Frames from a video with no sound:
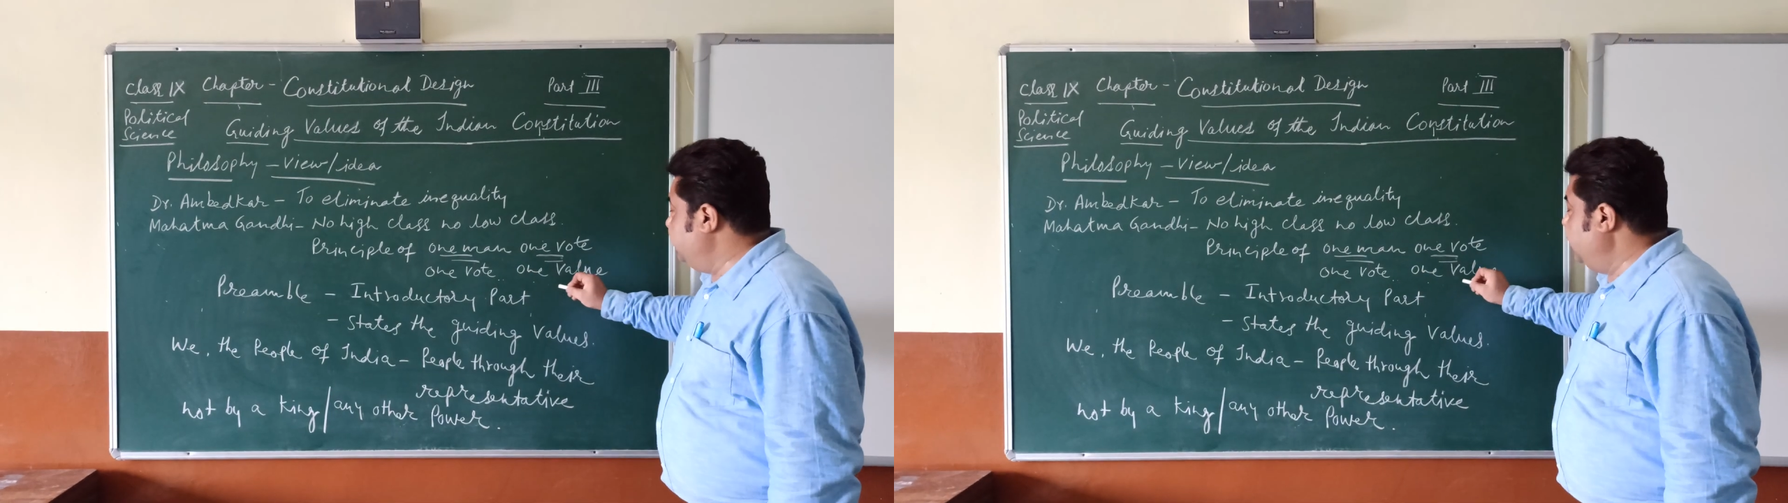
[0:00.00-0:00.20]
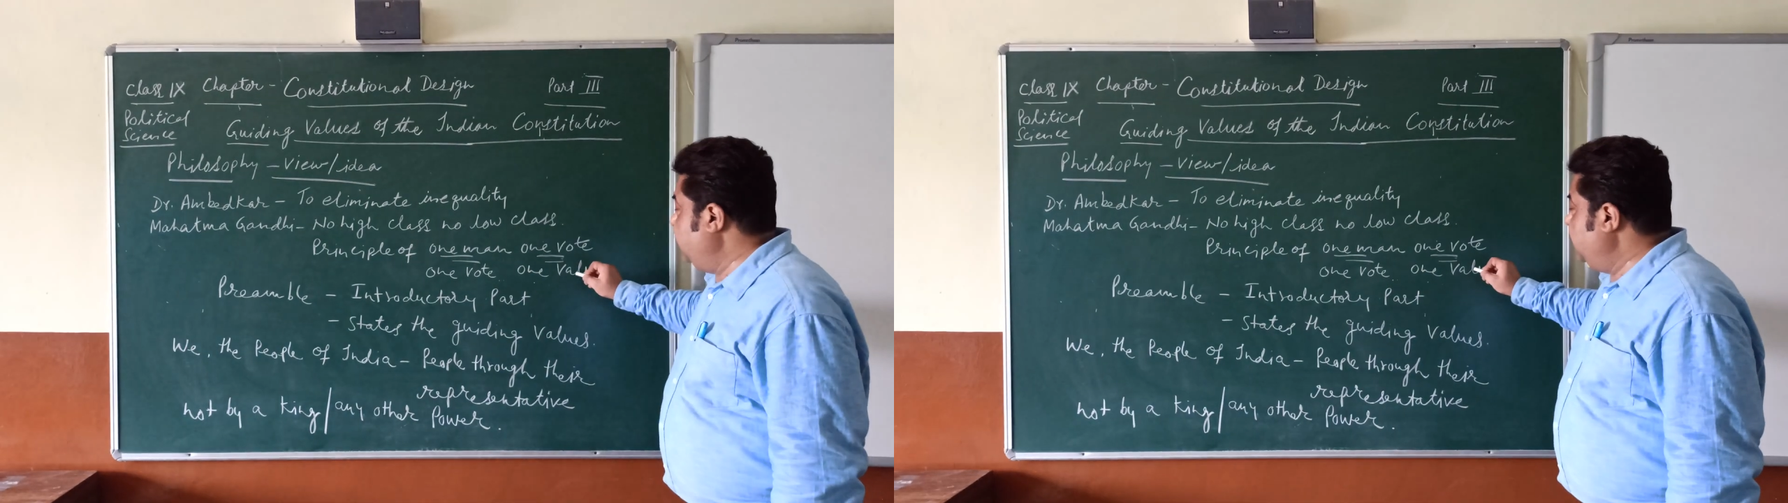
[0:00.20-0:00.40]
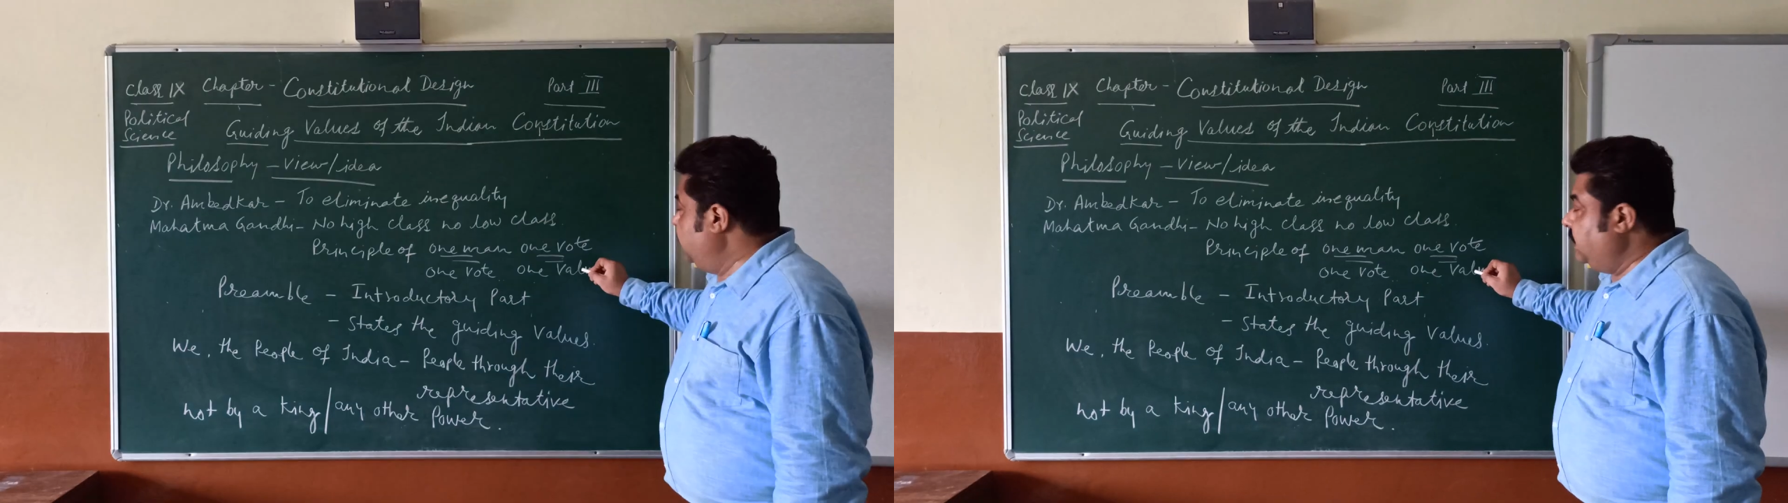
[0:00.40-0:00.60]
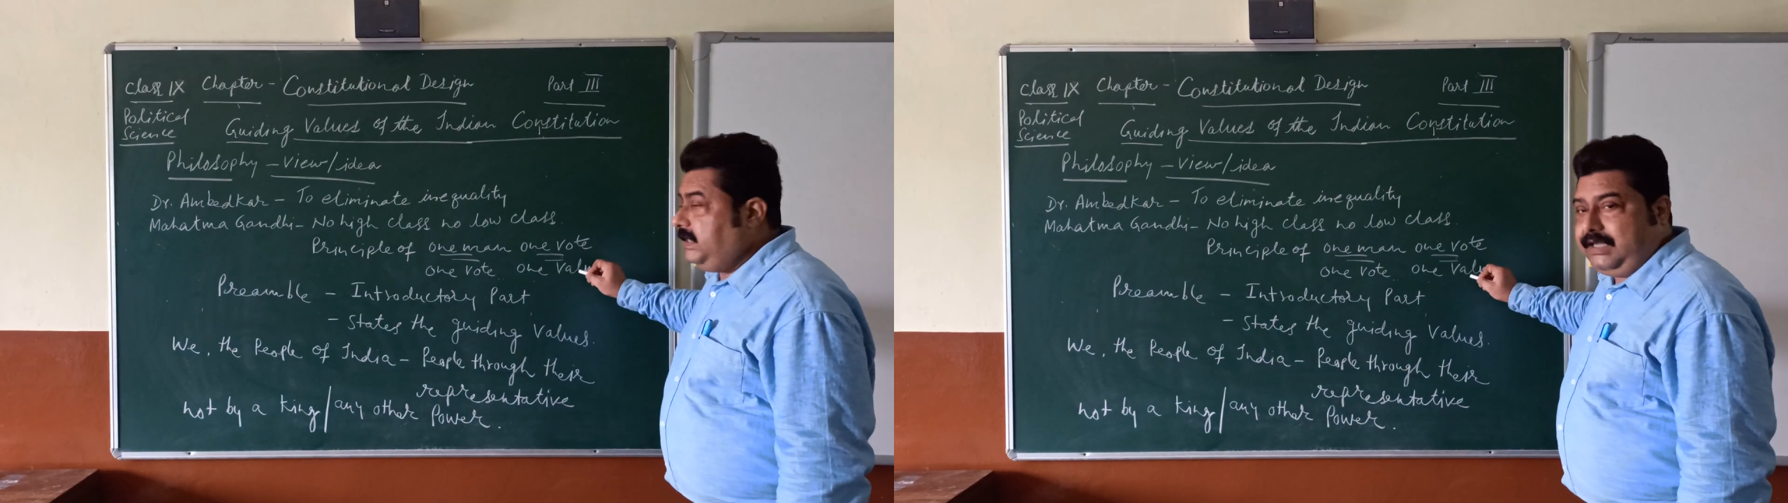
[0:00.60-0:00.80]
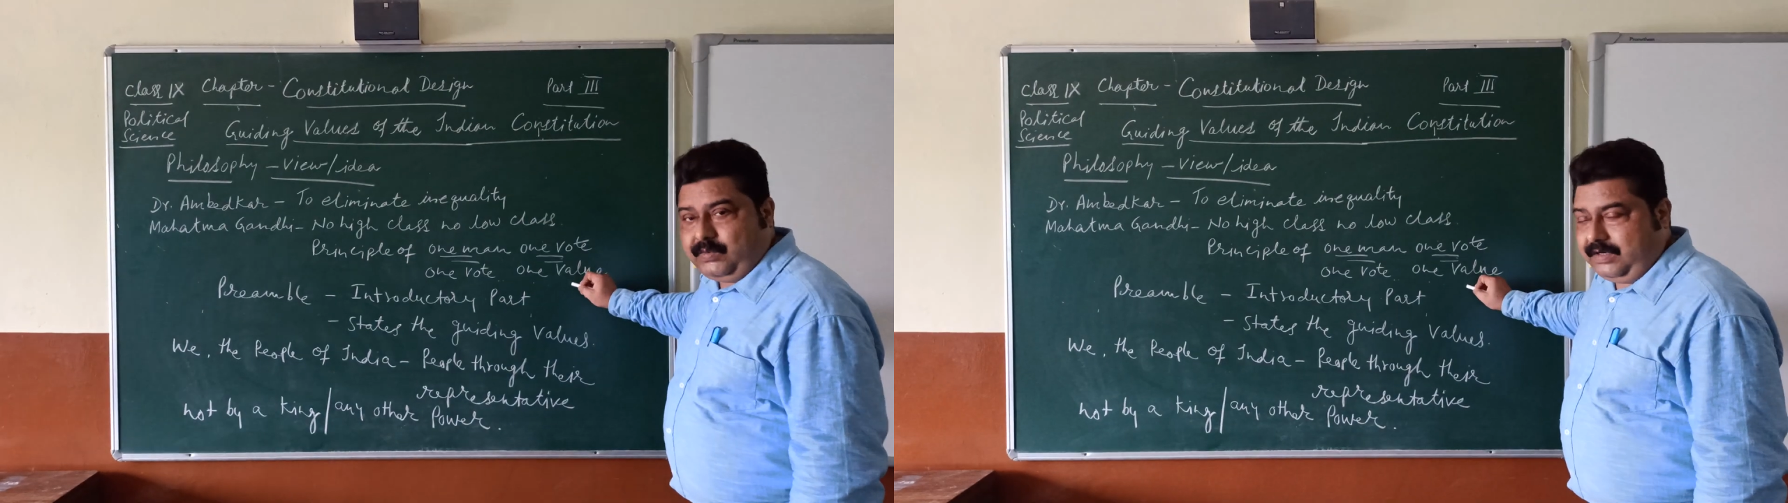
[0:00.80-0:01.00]

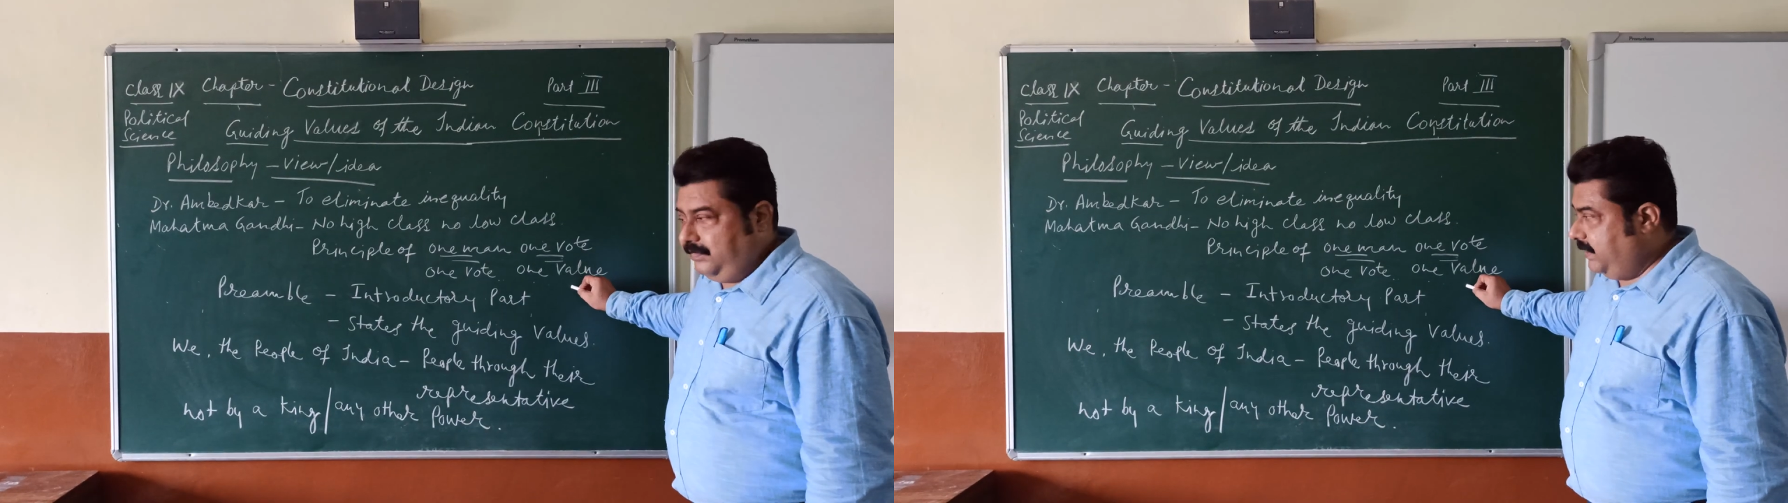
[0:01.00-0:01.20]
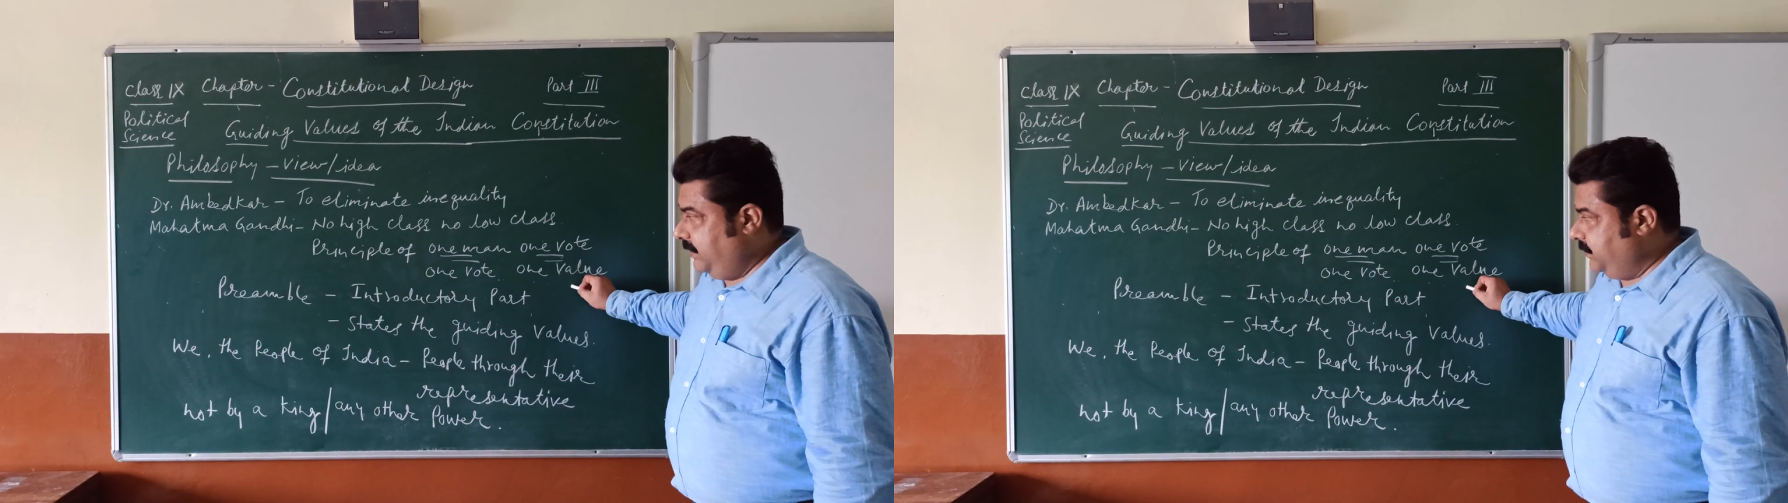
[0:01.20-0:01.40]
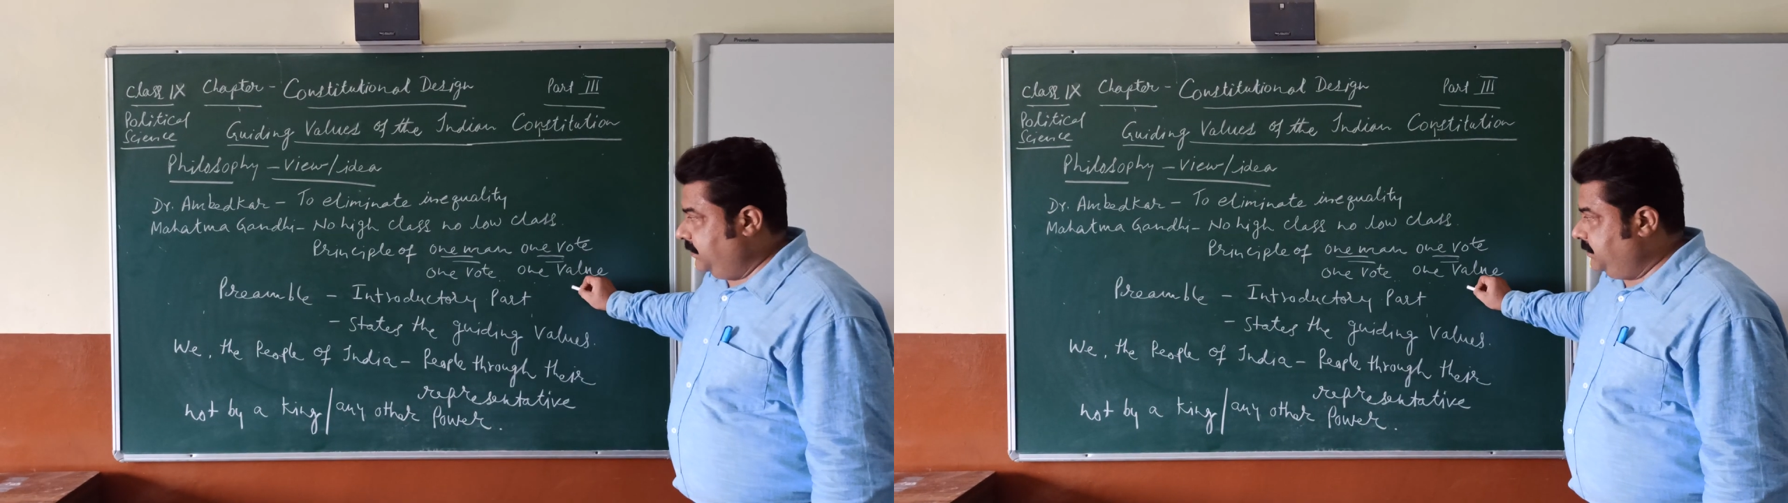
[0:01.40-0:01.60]
the equal value.